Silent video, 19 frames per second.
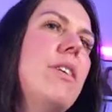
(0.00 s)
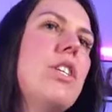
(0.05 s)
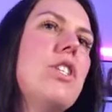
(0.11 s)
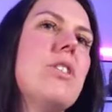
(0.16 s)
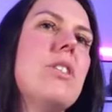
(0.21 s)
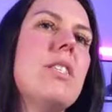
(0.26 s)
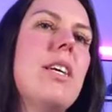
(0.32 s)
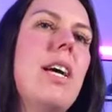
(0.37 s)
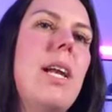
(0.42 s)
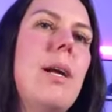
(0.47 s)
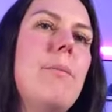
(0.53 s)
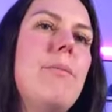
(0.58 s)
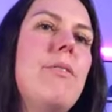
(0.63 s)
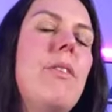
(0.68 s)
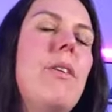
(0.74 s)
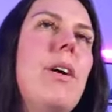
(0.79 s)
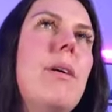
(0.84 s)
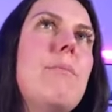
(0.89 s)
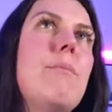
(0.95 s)
if i should sign up
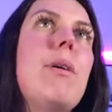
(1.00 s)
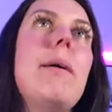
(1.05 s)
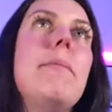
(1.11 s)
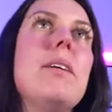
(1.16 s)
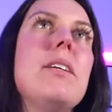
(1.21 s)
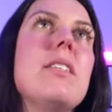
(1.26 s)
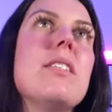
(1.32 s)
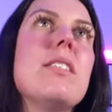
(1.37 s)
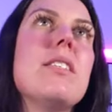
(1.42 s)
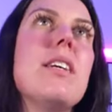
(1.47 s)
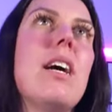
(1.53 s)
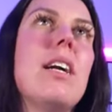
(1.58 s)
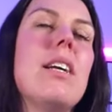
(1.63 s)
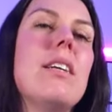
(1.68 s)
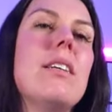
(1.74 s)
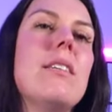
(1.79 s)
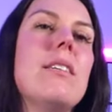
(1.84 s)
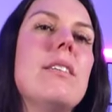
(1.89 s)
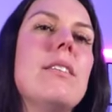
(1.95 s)
for it i'm probably going to
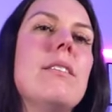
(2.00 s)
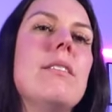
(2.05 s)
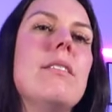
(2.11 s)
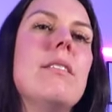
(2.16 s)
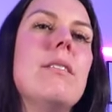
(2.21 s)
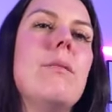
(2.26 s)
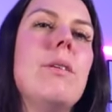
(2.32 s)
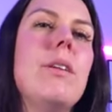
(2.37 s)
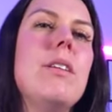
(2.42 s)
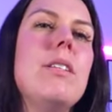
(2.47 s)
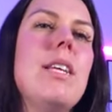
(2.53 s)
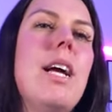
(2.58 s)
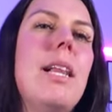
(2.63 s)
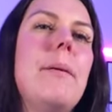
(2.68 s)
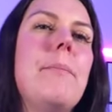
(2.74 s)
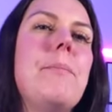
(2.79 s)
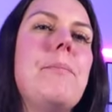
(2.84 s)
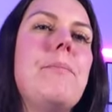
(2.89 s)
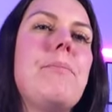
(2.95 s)
suck what do you
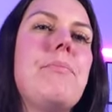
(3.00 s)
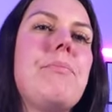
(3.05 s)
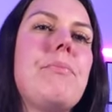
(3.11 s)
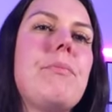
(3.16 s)
tell them